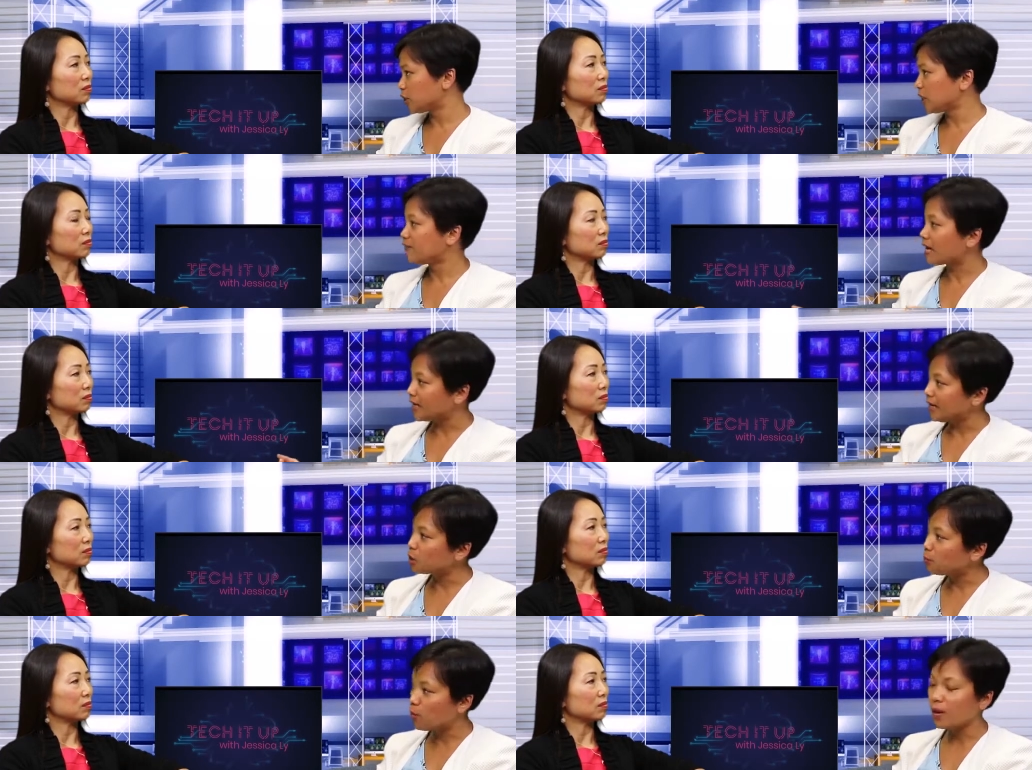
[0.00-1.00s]
Speaker 1: achieve at
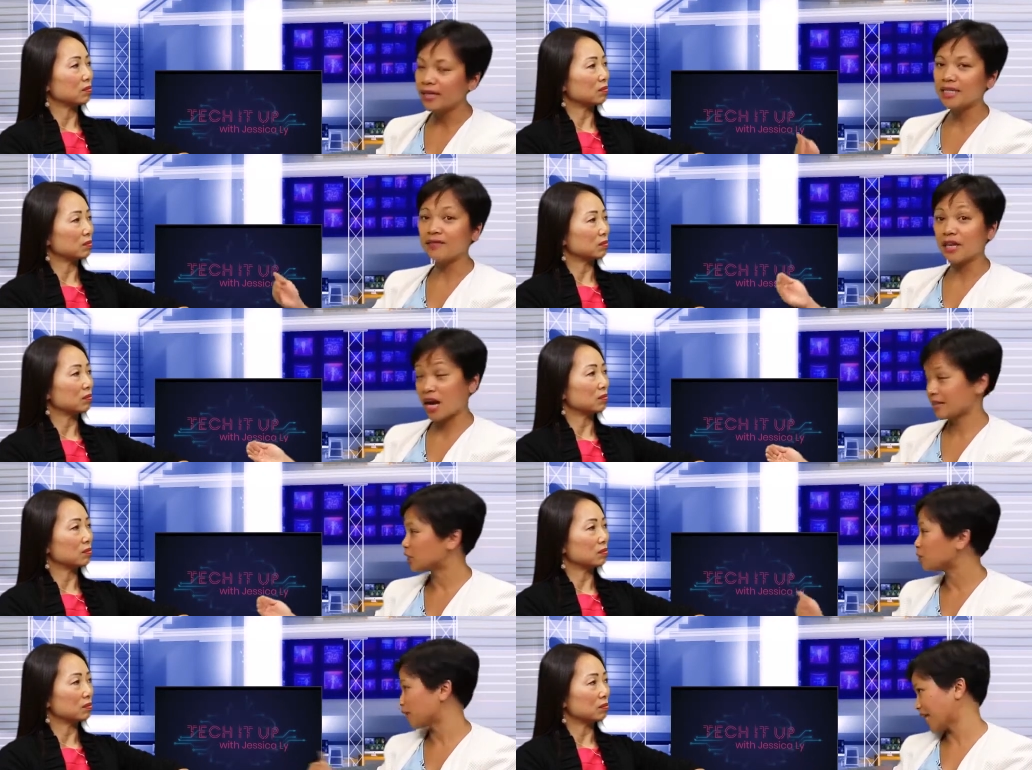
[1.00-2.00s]
each point of the
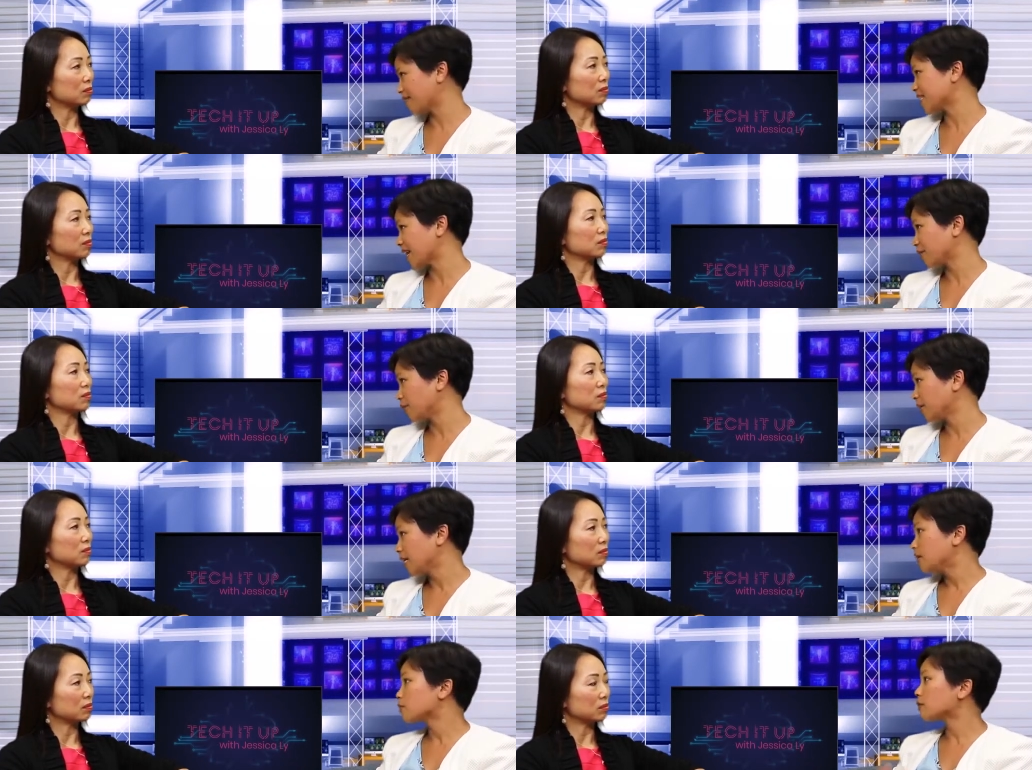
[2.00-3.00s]
customer lifecycle.
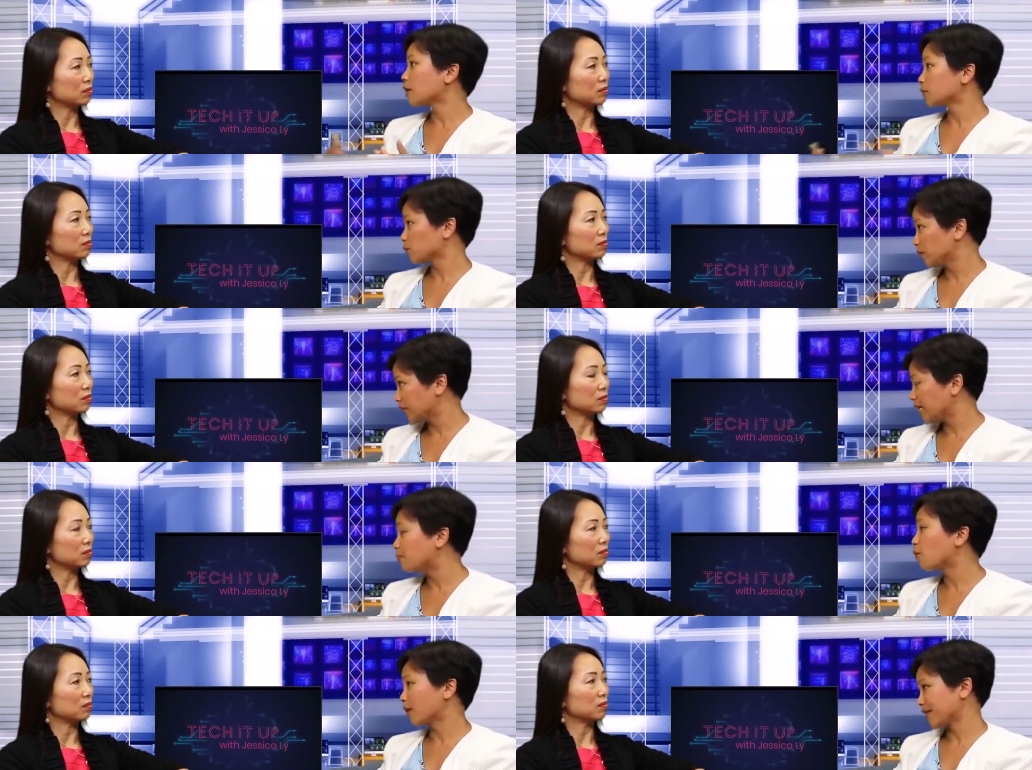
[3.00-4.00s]
So that was really
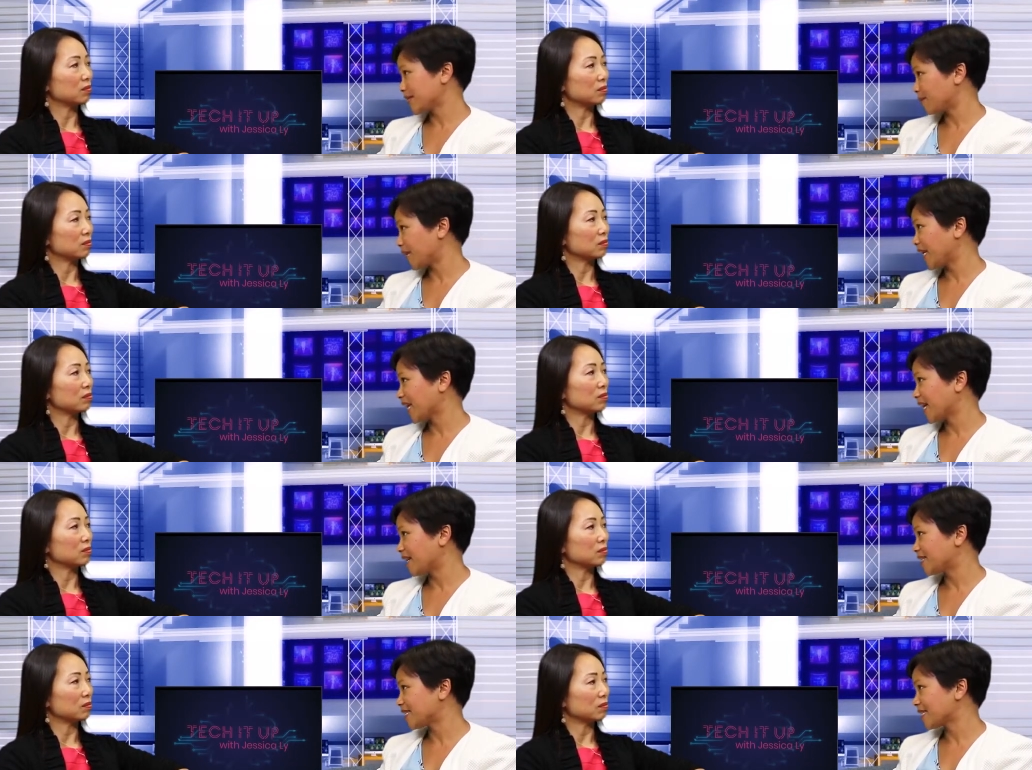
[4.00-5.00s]
important to me
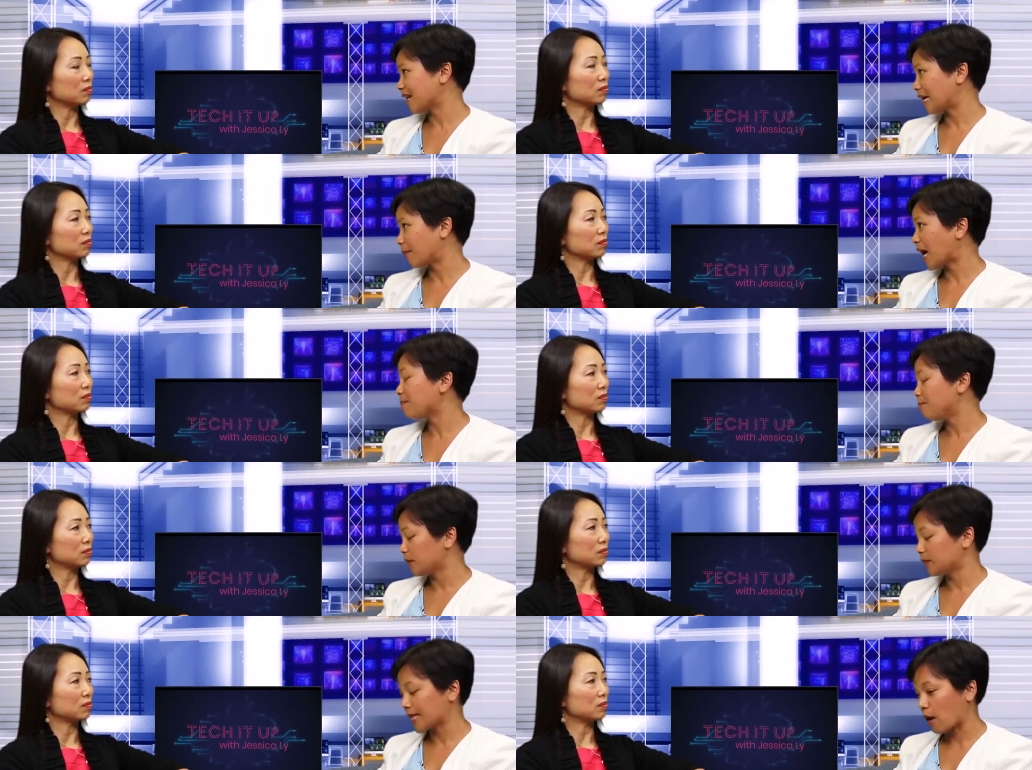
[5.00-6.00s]
as um, I
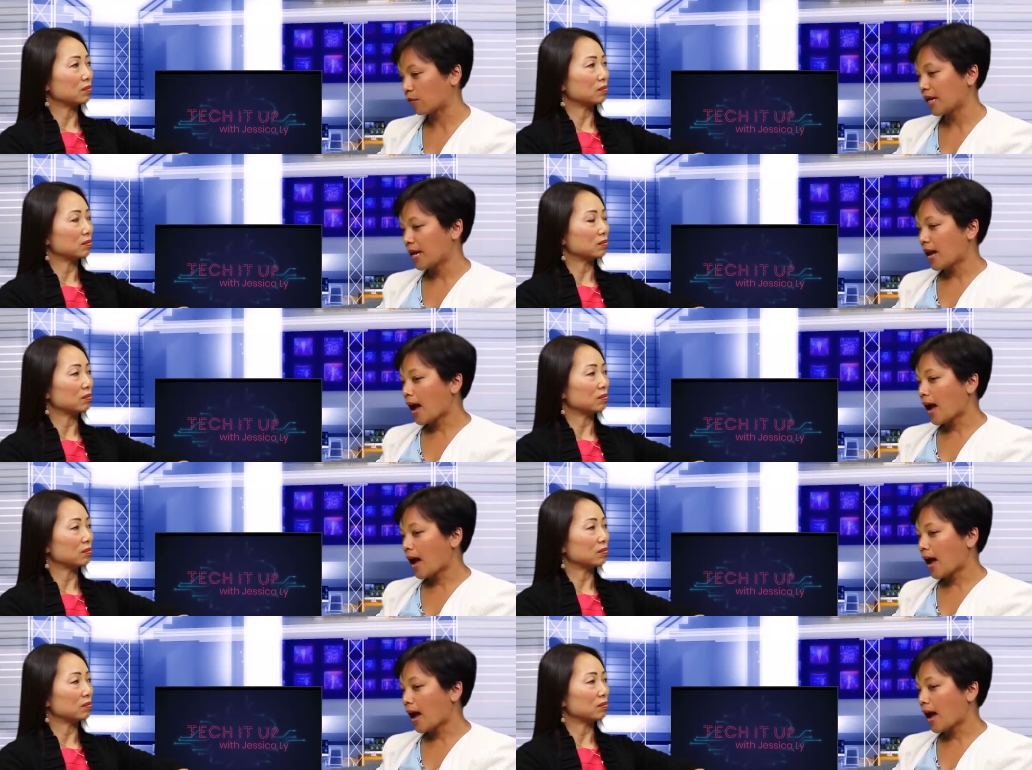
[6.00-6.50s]
built out